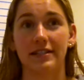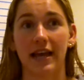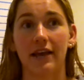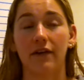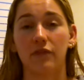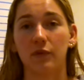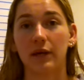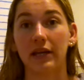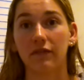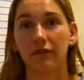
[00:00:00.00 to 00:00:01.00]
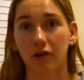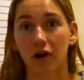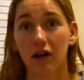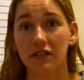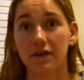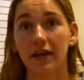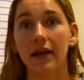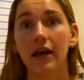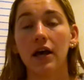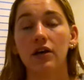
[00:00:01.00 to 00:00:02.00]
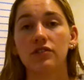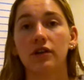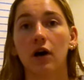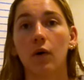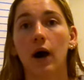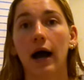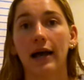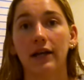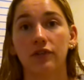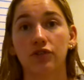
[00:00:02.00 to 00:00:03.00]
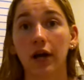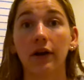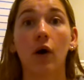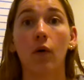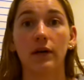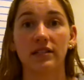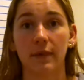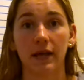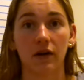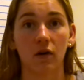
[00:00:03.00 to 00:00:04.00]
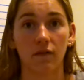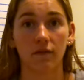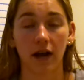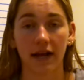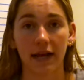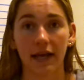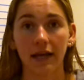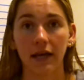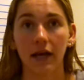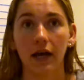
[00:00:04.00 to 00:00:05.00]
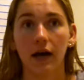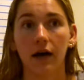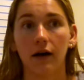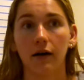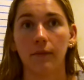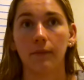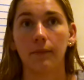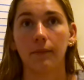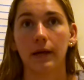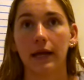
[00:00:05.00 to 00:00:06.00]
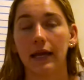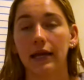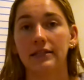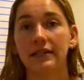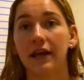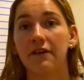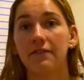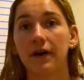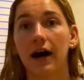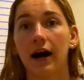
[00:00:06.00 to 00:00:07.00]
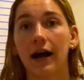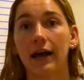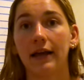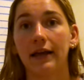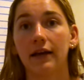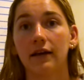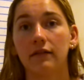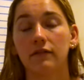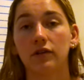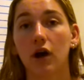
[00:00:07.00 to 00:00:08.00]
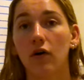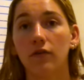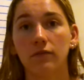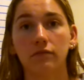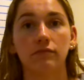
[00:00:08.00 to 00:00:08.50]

day of the week for CrossFit, so I try to always make it on Friday. And if I go